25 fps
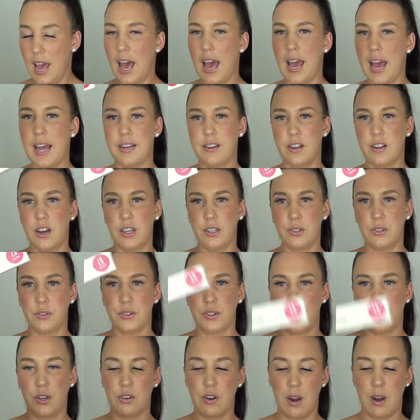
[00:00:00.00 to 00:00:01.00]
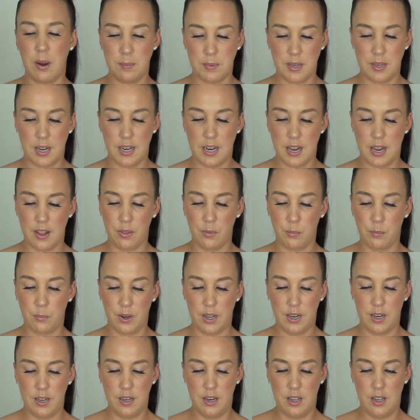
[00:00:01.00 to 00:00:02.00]
and I also grabbed another
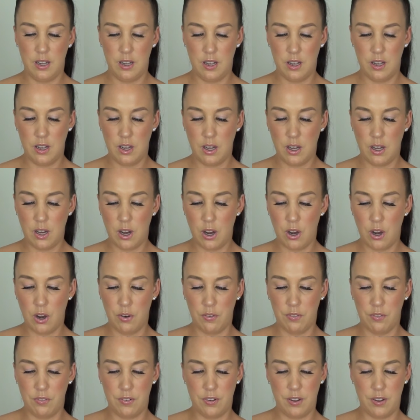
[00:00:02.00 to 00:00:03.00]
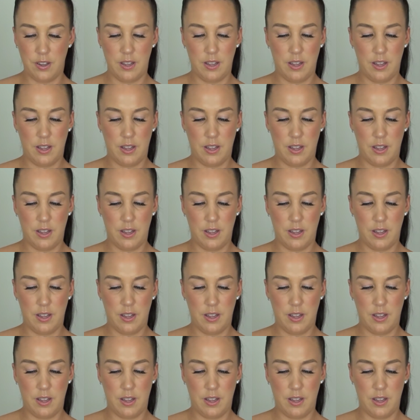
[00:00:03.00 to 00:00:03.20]
one of